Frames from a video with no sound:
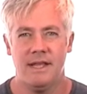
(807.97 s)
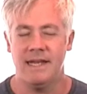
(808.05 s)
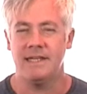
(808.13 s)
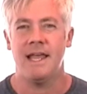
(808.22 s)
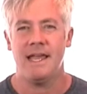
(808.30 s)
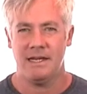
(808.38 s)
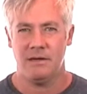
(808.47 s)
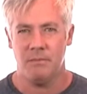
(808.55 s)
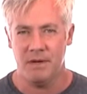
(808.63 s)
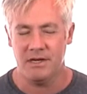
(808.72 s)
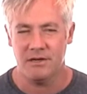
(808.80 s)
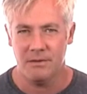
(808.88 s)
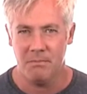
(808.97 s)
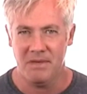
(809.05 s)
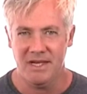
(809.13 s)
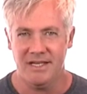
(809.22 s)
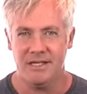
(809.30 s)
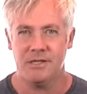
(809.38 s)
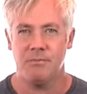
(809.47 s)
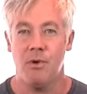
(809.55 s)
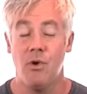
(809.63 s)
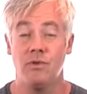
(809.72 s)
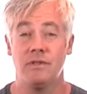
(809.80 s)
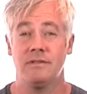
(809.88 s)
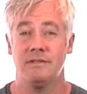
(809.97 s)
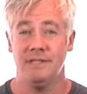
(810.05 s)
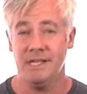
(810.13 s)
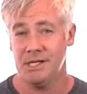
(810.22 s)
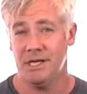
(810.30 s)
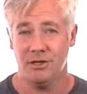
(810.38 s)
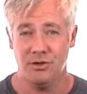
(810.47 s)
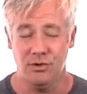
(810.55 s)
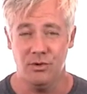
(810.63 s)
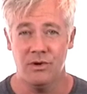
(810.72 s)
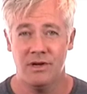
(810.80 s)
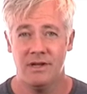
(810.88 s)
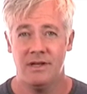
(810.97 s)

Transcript: Enlightenment means both listening to